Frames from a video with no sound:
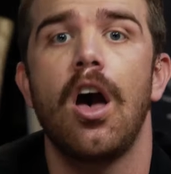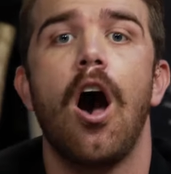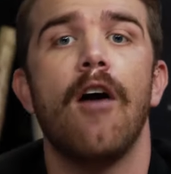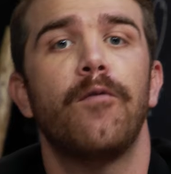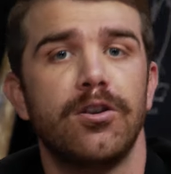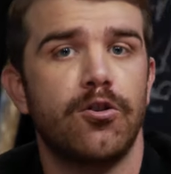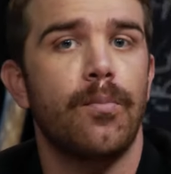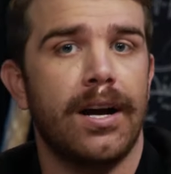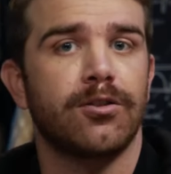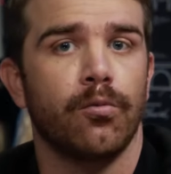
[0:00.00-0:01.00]
of what you're
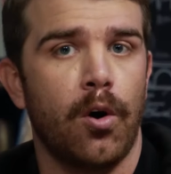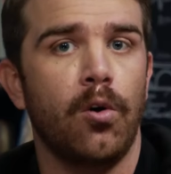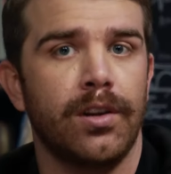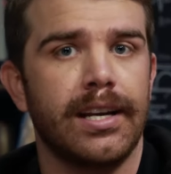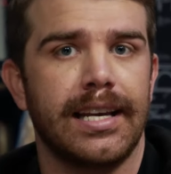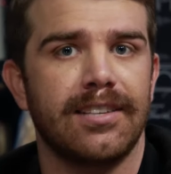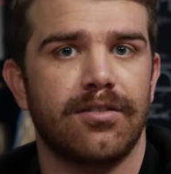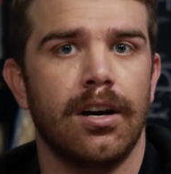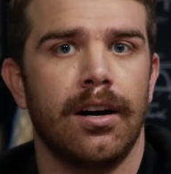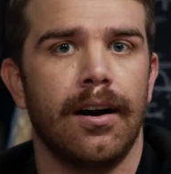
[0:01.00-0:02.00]
about to roll in against
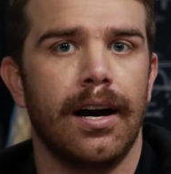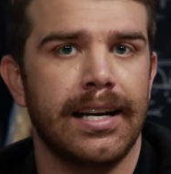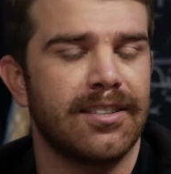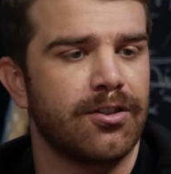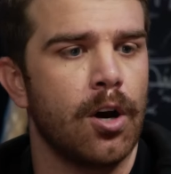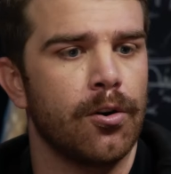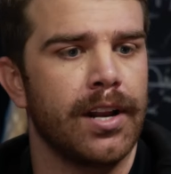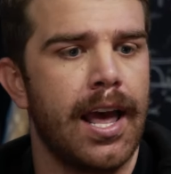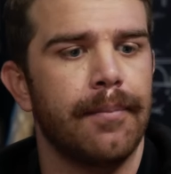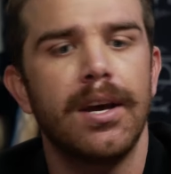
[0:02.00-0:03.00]
uh, against Notre
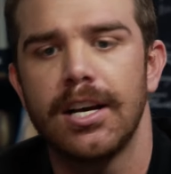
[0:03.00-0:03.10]
Dame.